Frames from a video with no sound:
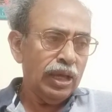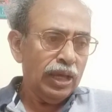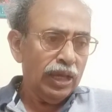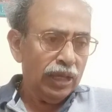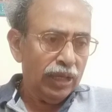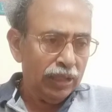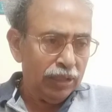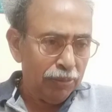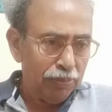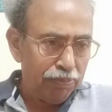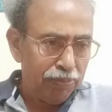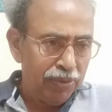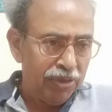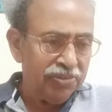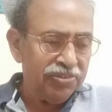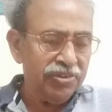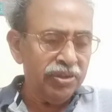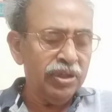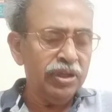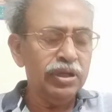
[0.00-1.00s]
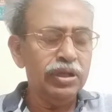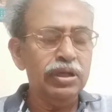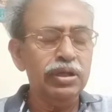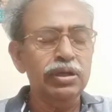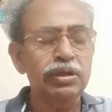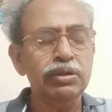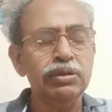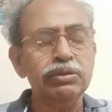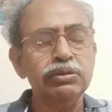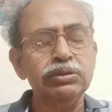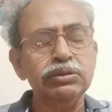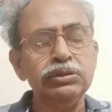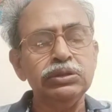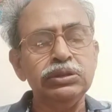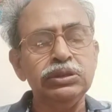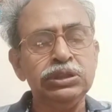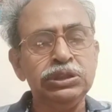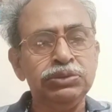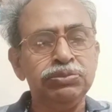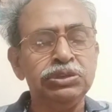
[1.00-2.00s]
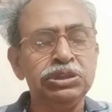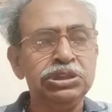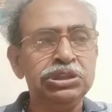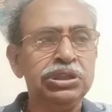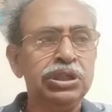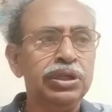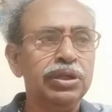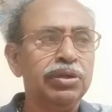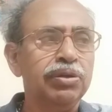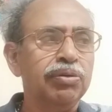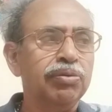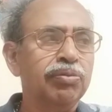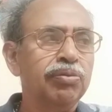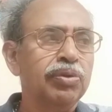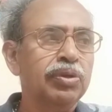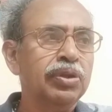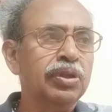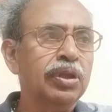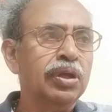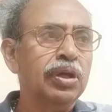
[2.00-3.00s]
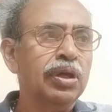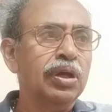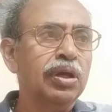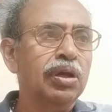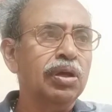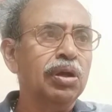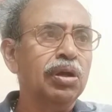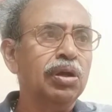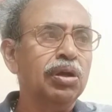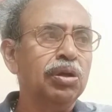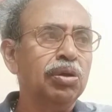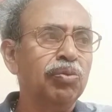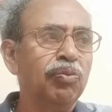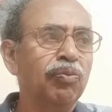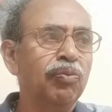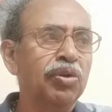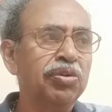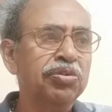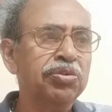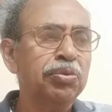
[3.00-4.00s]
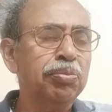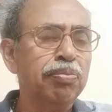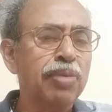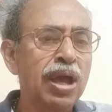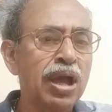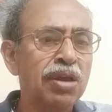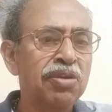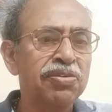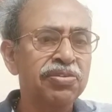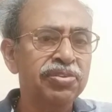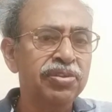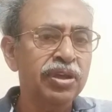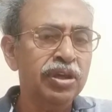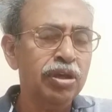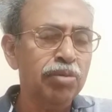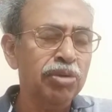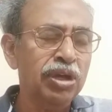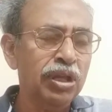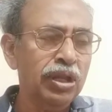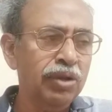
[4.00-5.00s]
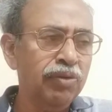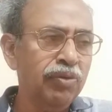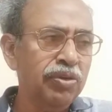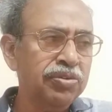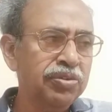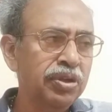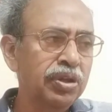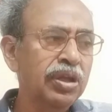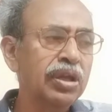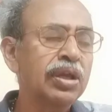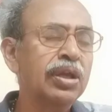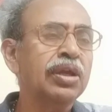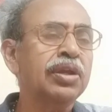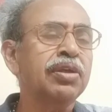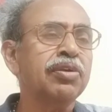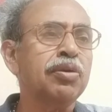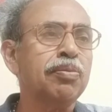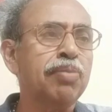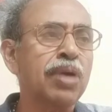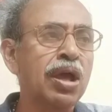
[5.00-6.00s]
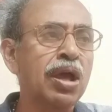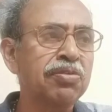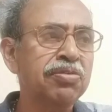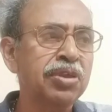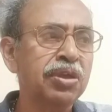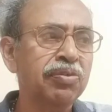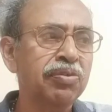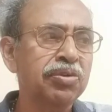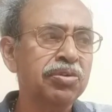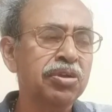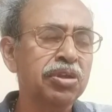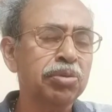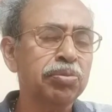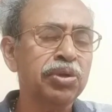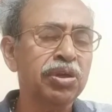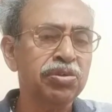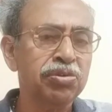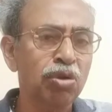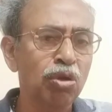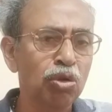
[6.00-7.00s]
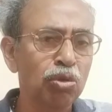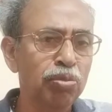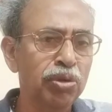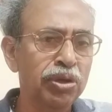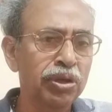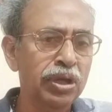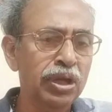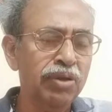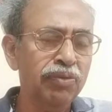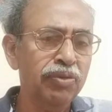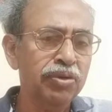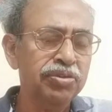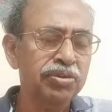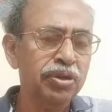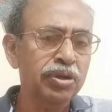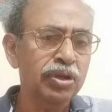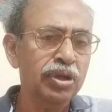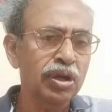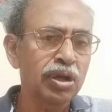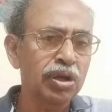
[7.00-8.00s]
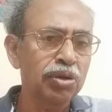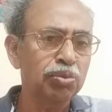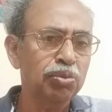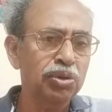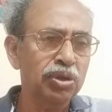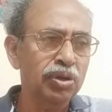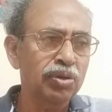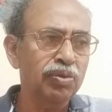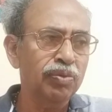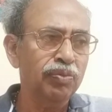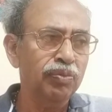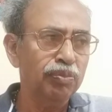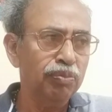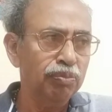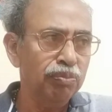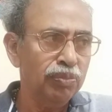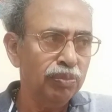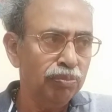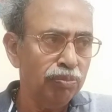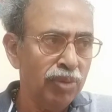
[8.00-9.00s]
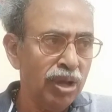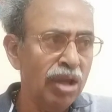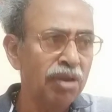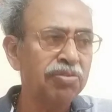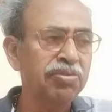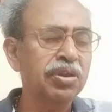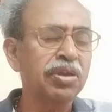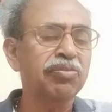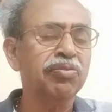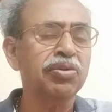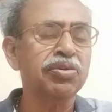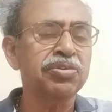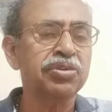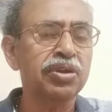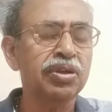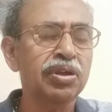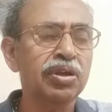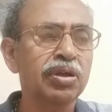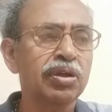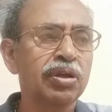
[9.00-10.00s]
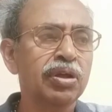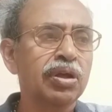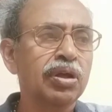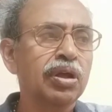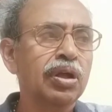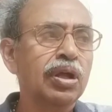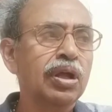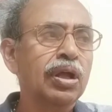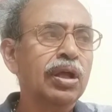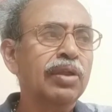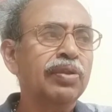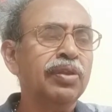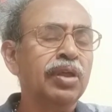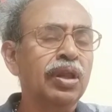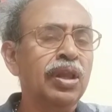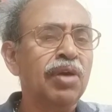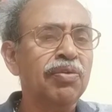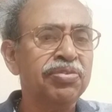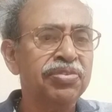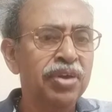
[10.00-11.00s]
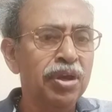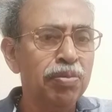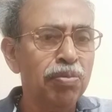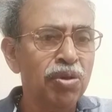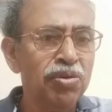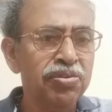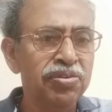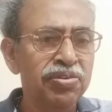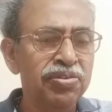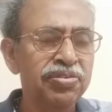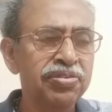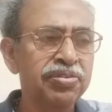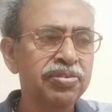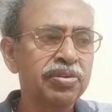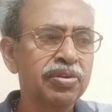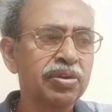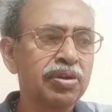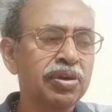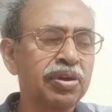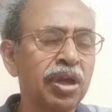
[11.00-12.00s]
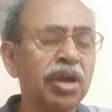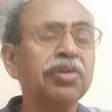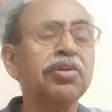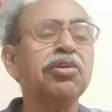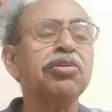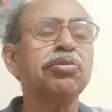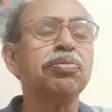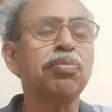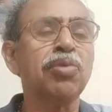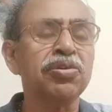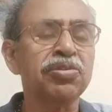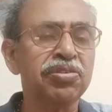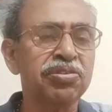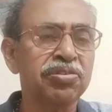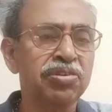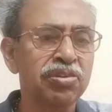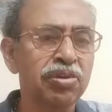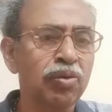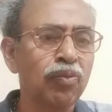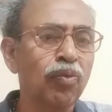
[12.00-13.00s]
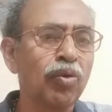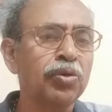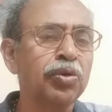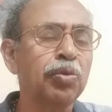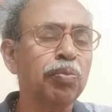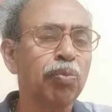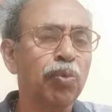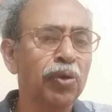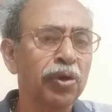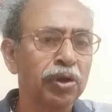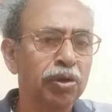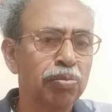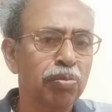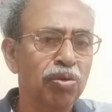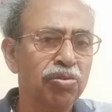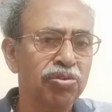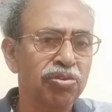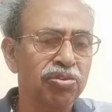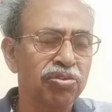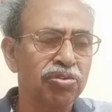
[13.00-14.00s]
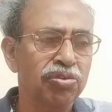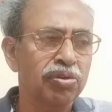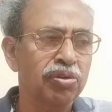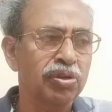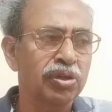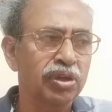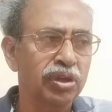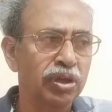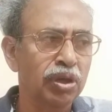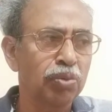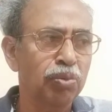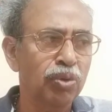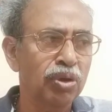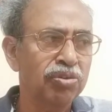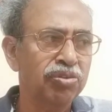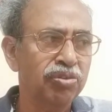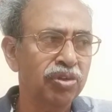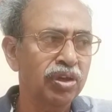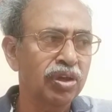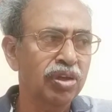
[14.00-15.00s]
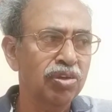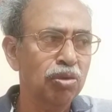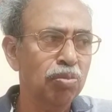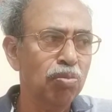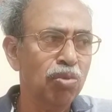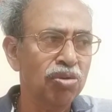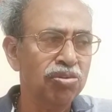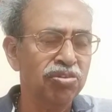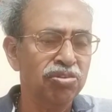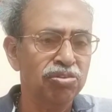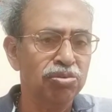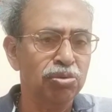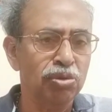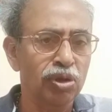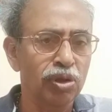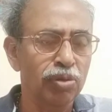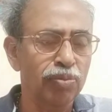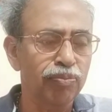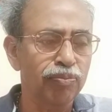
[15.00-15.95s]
In the basic equation, one should balance the chemical equation. It is a balanced equation, that is a stoichiometric equation, and with balanced equation, the left side masses, reactants masses is equal to product masses. Here we are seeing as a masses only.